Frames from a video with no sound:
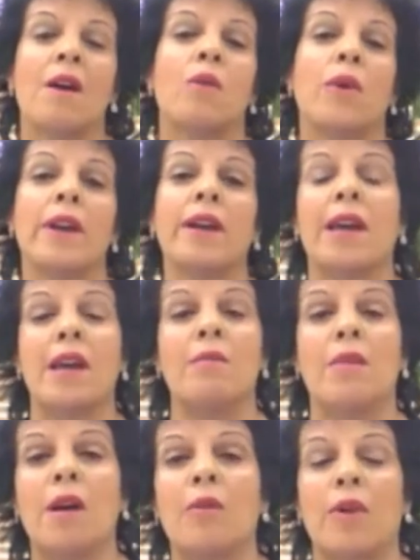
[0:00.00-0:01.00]
What I
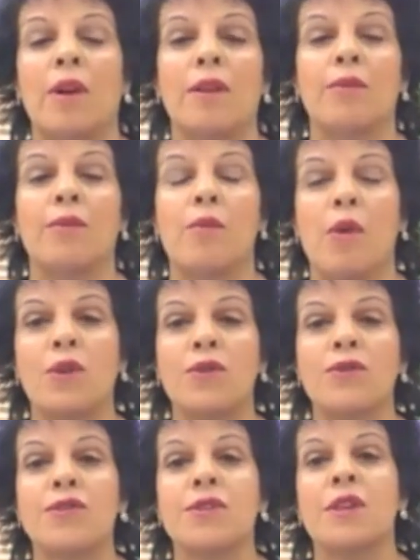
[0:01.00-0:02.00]
came up with
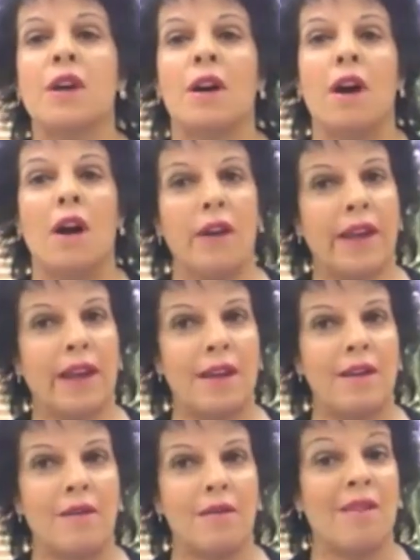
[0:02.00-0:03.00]
was,
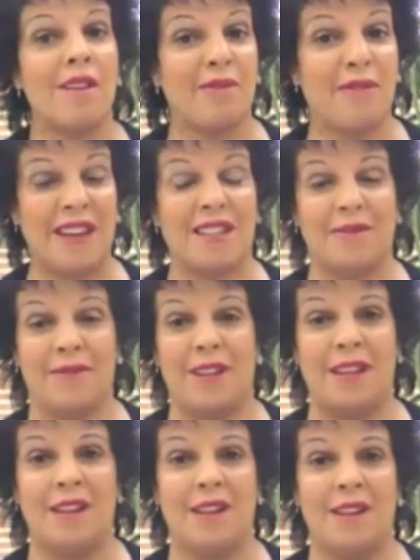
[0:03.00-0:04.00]
okay,
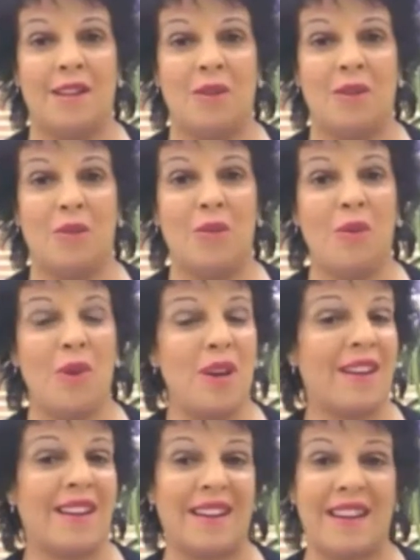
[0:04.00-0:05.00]
effectively, we're
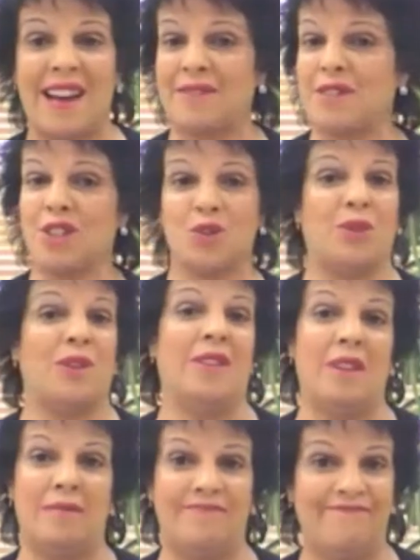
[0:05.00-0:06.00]
going to have to
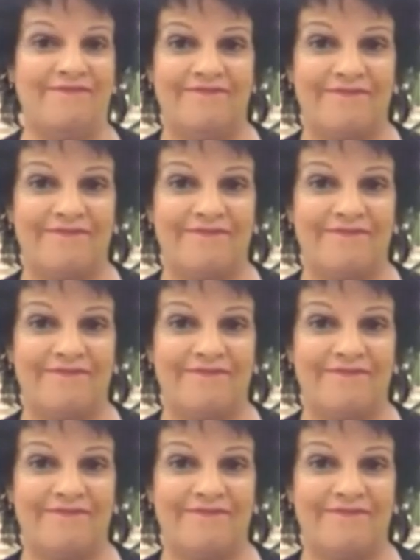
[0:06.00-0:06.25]
join them.